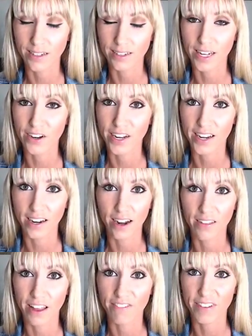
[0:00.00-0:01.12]
teetering
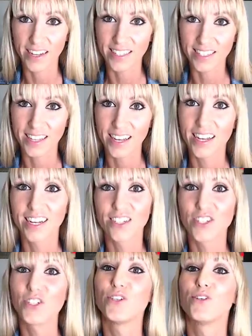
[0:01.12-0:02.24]
on that fence
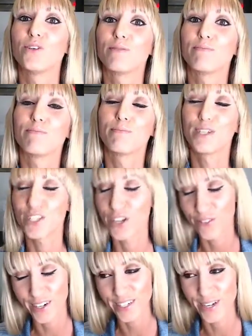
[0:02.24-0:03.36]
to push
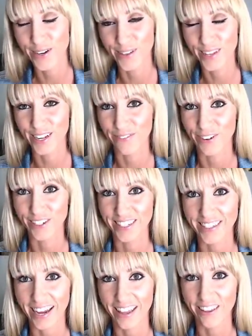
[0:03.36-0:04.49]
over to the conversion
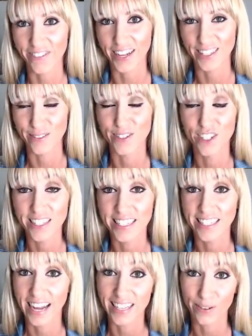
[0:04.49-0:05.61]
side of the fence, which is
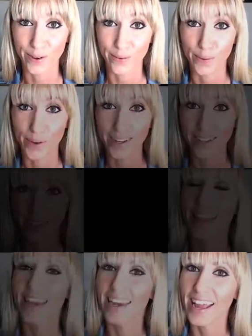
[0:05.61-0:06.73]
exactly what we want.
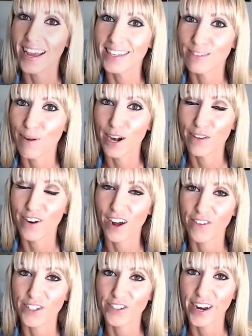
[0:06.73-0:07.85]
The next part of your
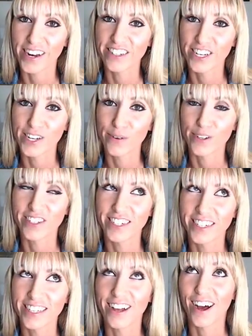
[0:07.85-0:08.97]
offer strategy, which
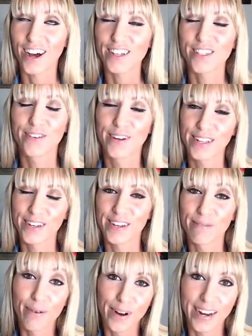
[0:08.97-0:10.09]
is also really
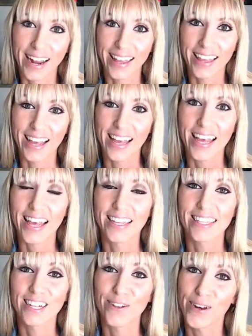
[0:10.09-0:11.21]
important, I think, is
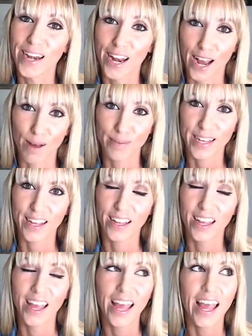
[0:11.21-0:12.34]
including an
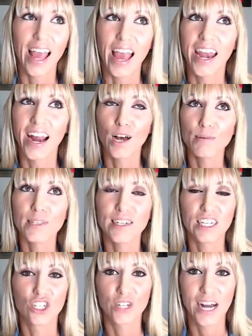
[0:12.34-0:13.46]
upsell. And an upsell
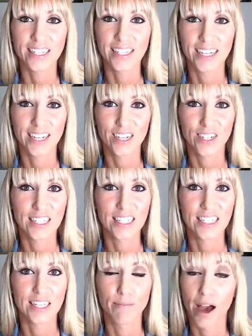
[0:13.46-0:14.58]
can drastically increase
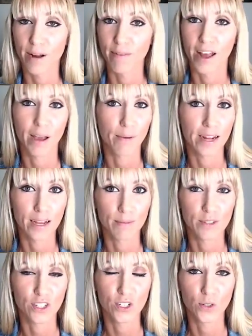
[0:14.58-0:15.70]
the bottom line when it
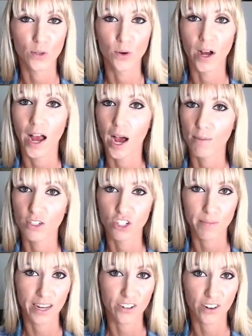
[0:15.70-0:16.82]
comes to how much you
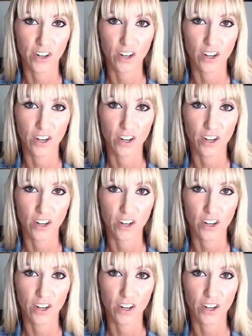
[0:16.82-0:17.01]
make during